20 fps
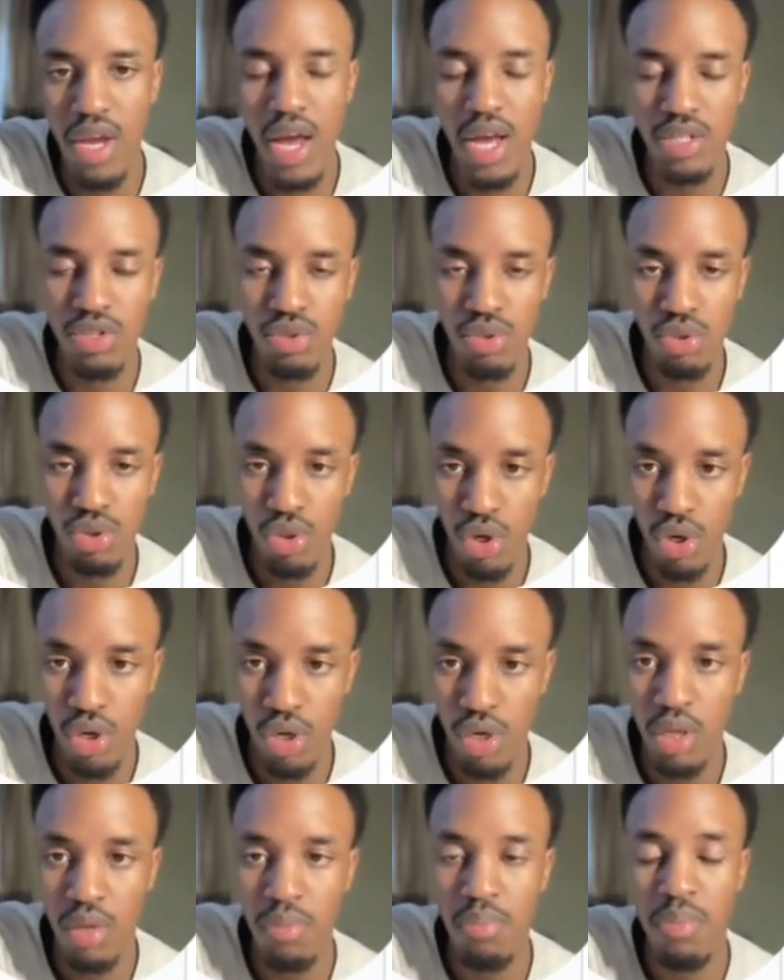as your
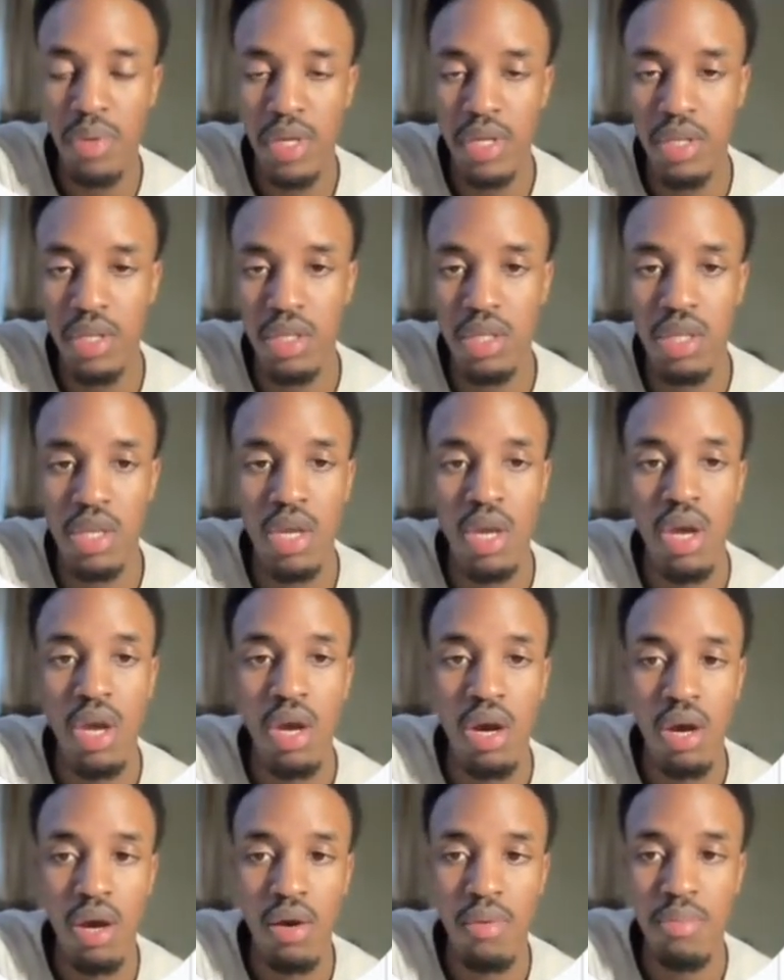third pinned
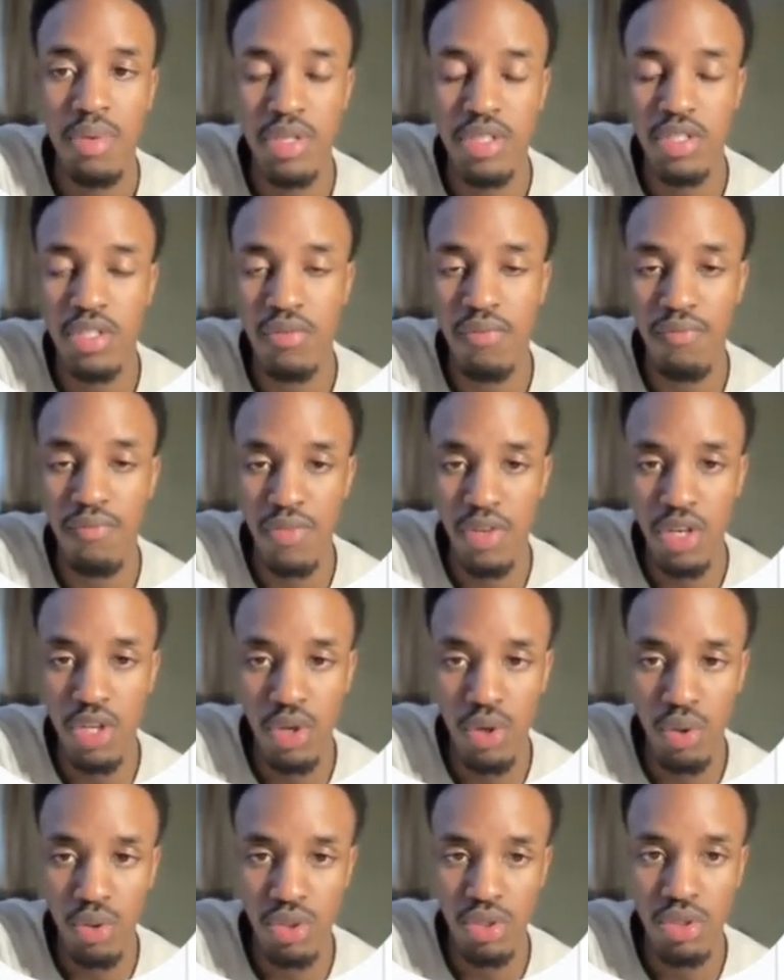
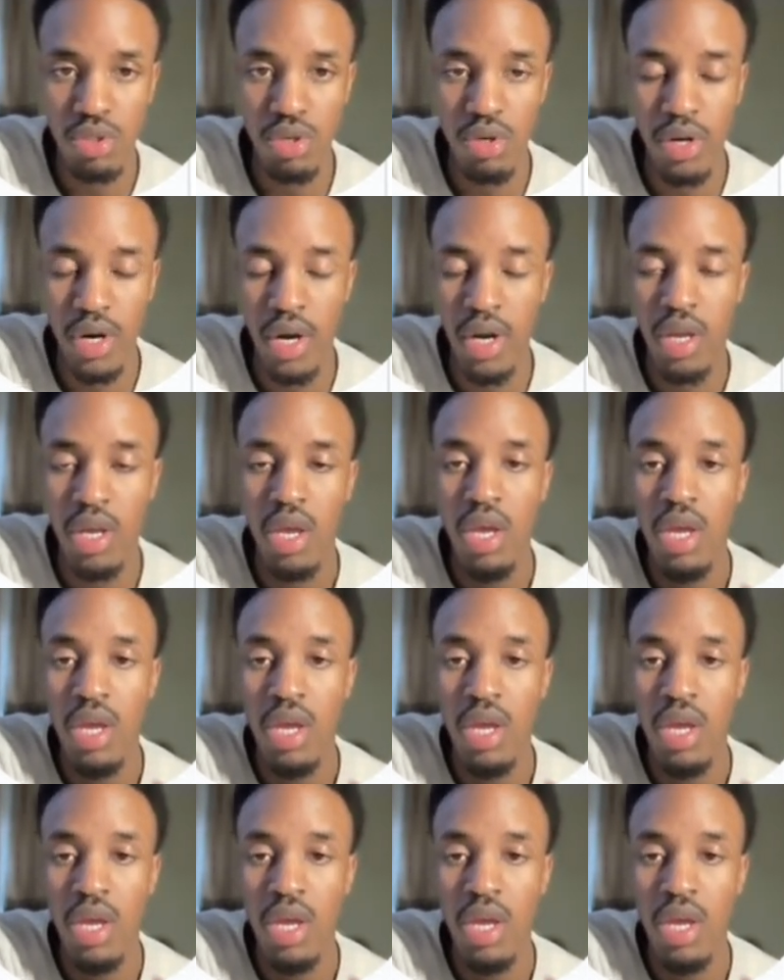videos. All right.